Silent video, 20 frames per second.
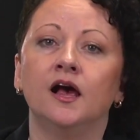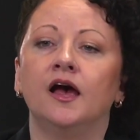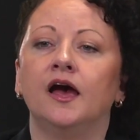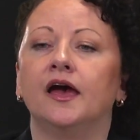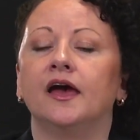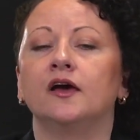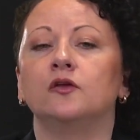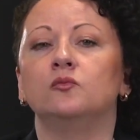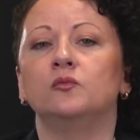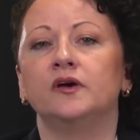
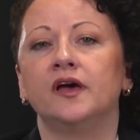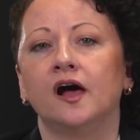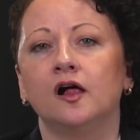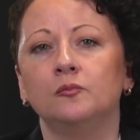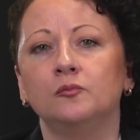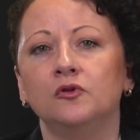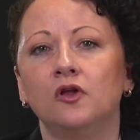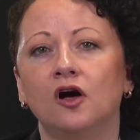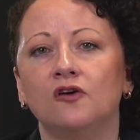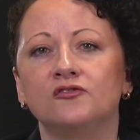And we help
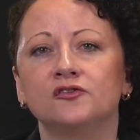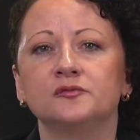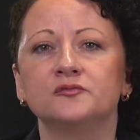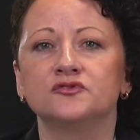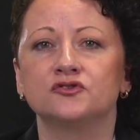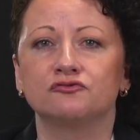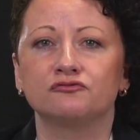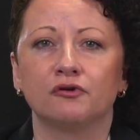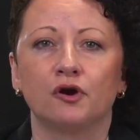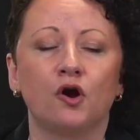law firms
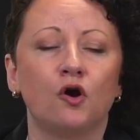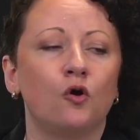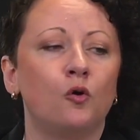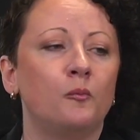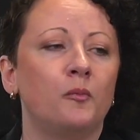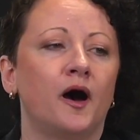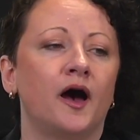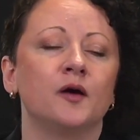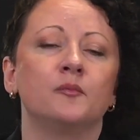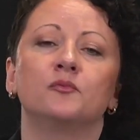grow
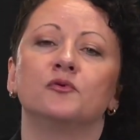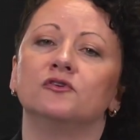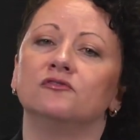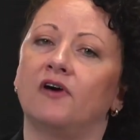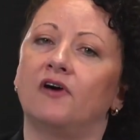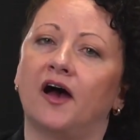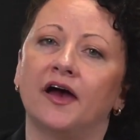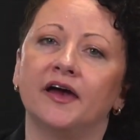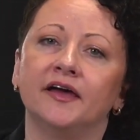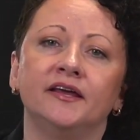by
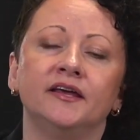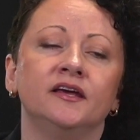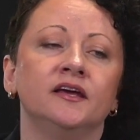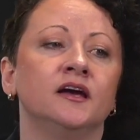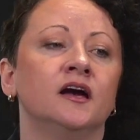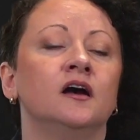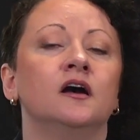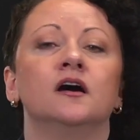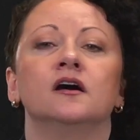providing